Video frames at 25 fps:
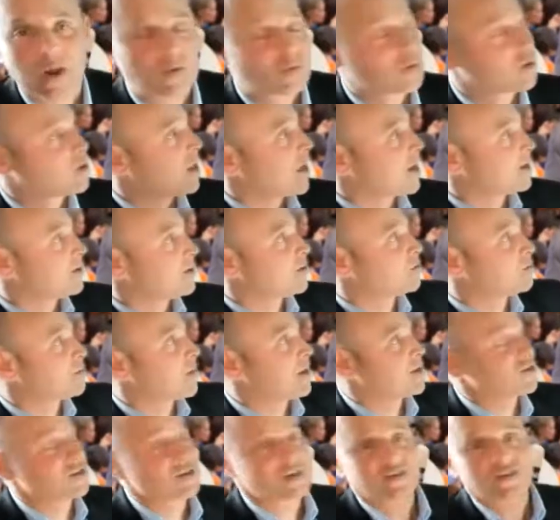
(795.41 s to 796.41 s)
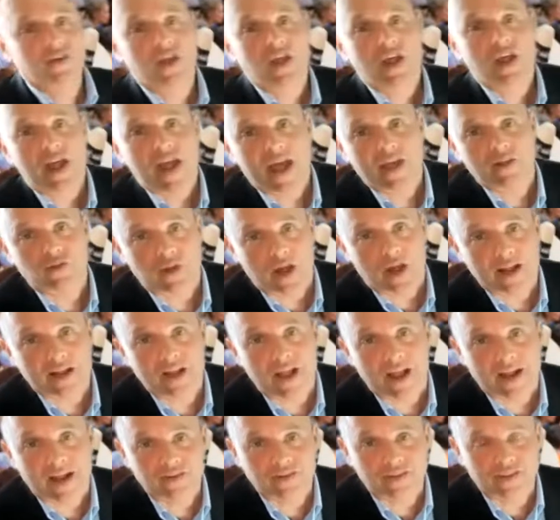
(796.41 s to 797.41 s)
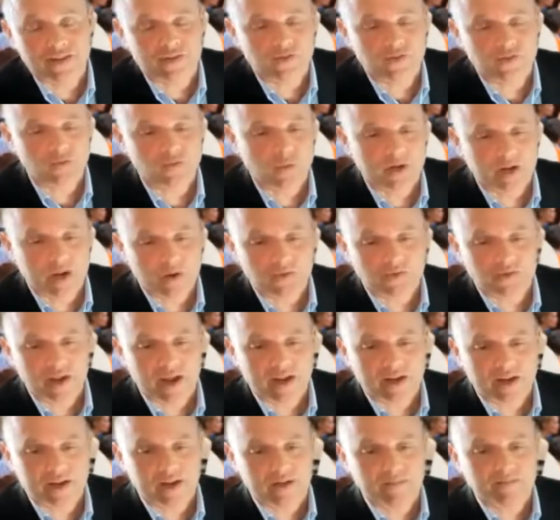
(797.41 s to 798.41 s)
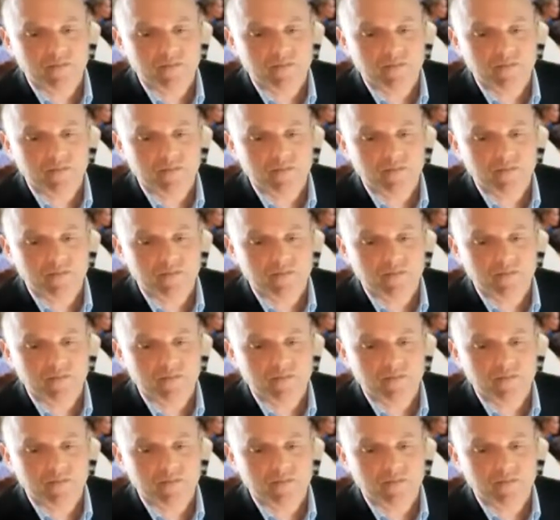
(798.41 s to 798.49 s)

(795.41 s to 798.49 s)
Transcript: I wouldn't like it as much as I liked this when I was younger.